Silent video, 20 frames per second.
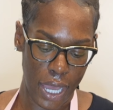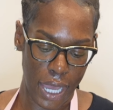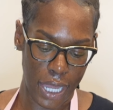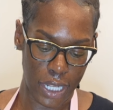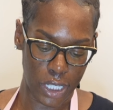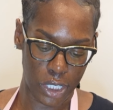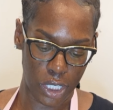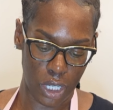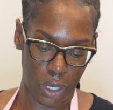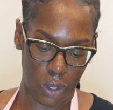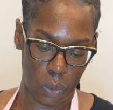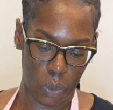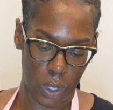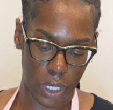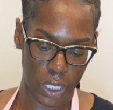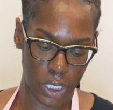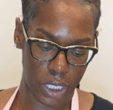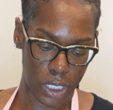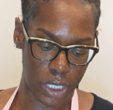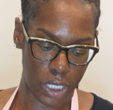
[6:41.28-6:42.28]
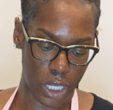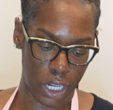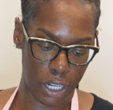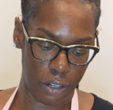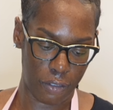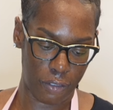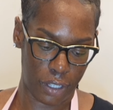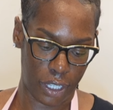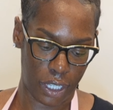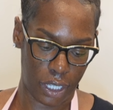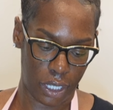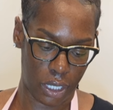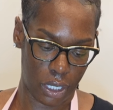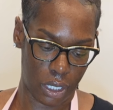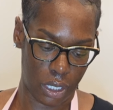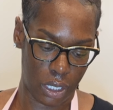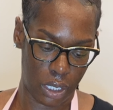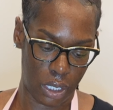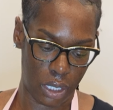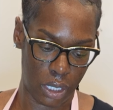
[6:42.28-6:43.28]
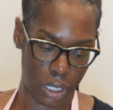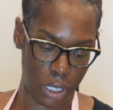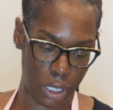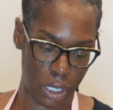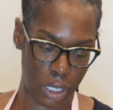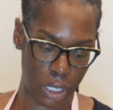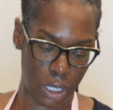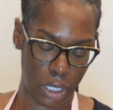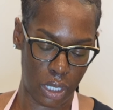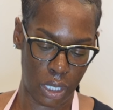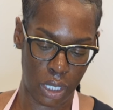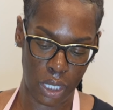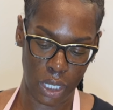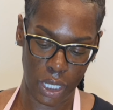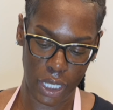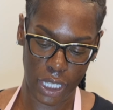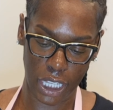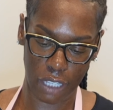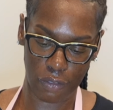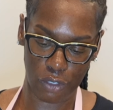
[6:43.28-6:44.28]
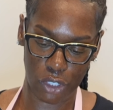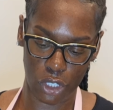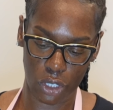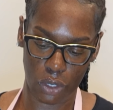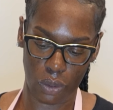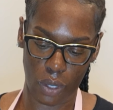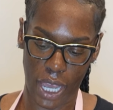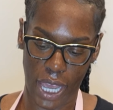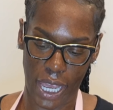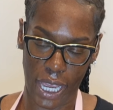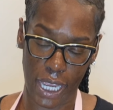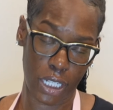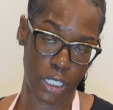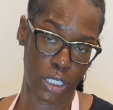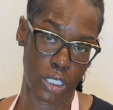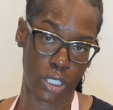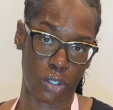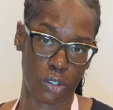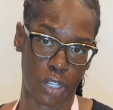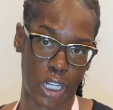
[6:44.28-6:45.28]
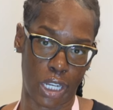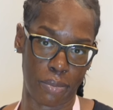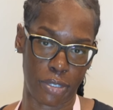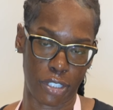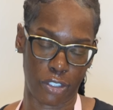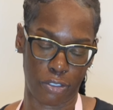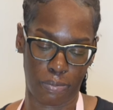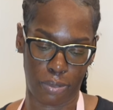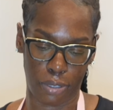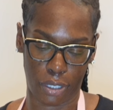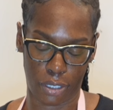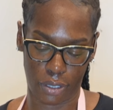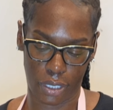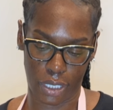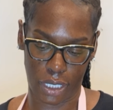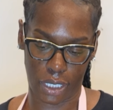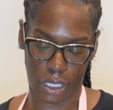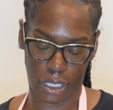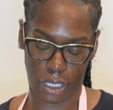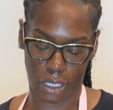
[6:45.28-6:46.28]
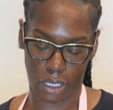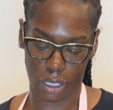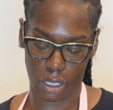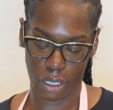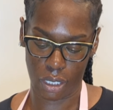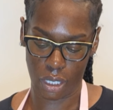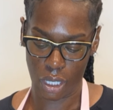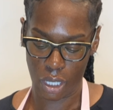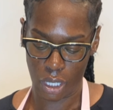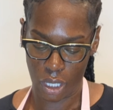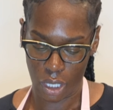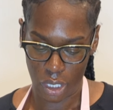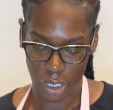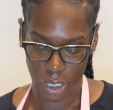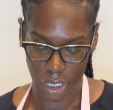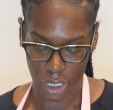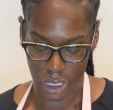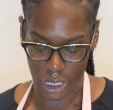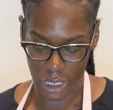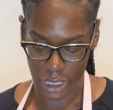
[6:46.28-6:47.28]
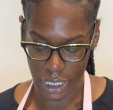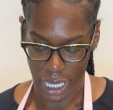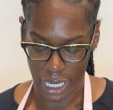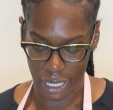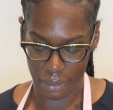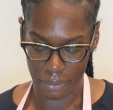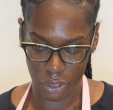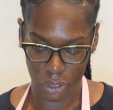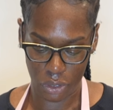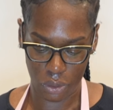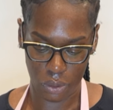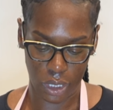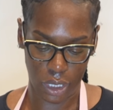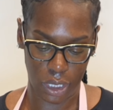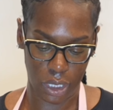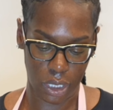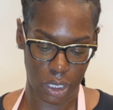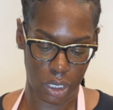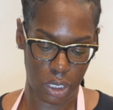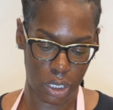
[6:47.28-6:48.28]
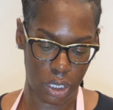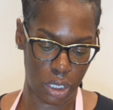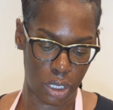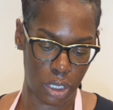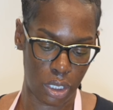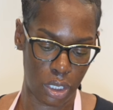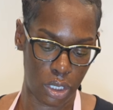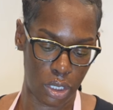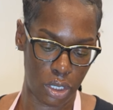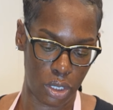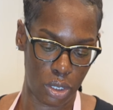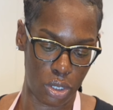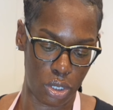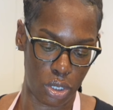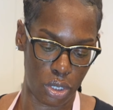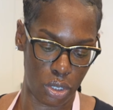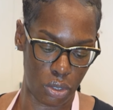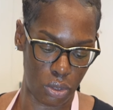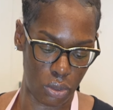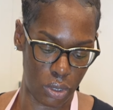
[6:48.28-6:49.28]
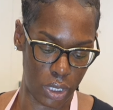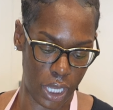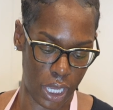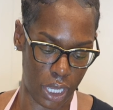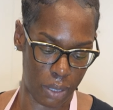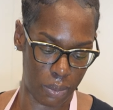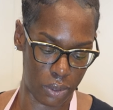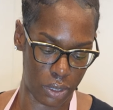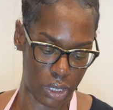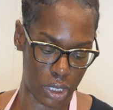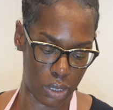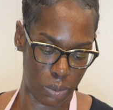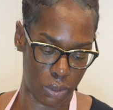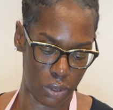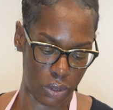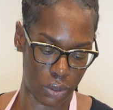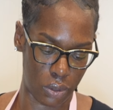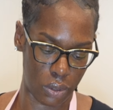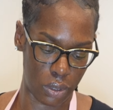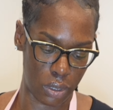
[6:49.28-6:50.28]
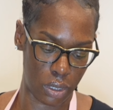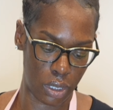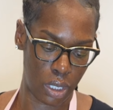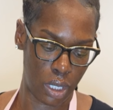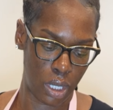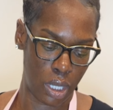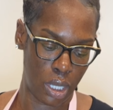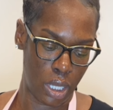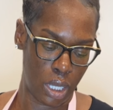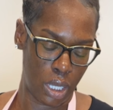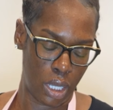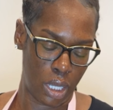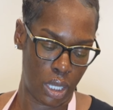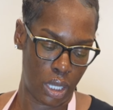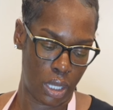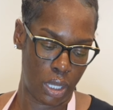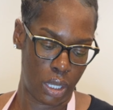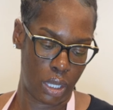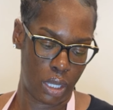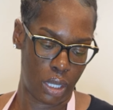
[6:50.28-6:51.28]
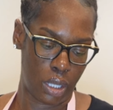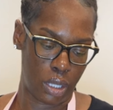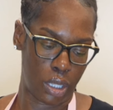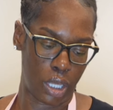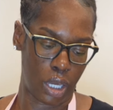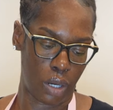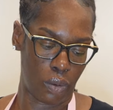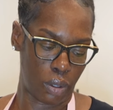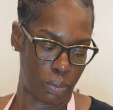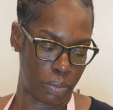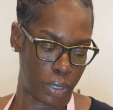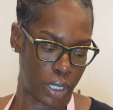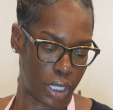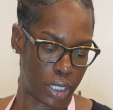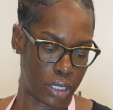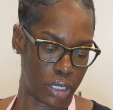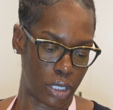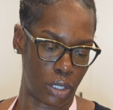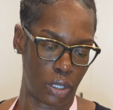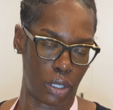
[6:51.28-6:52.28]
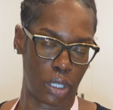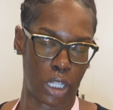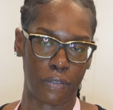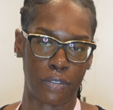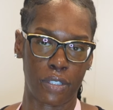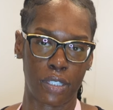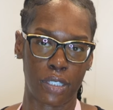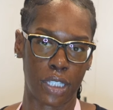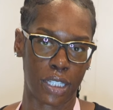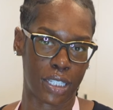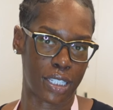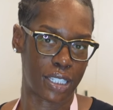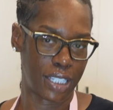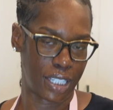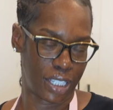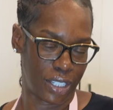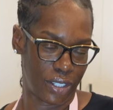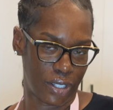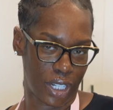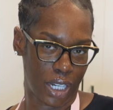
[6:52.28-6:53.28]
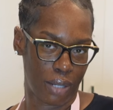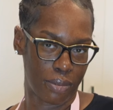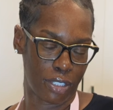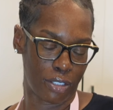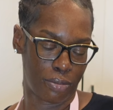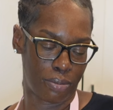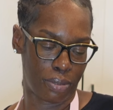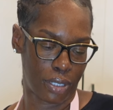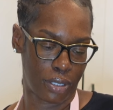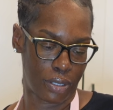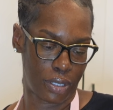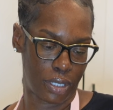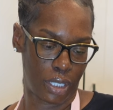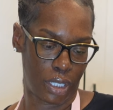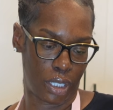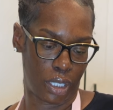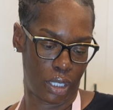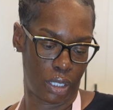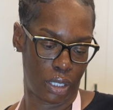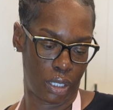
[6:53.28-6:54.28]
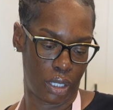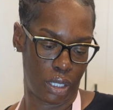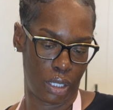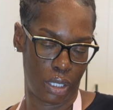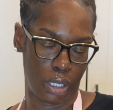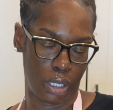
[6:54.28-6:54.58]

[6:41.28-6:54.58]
And so one serving gives you eight grams of protein. So since I'm doing two tablespoons, there will be a total of 16 grams of protein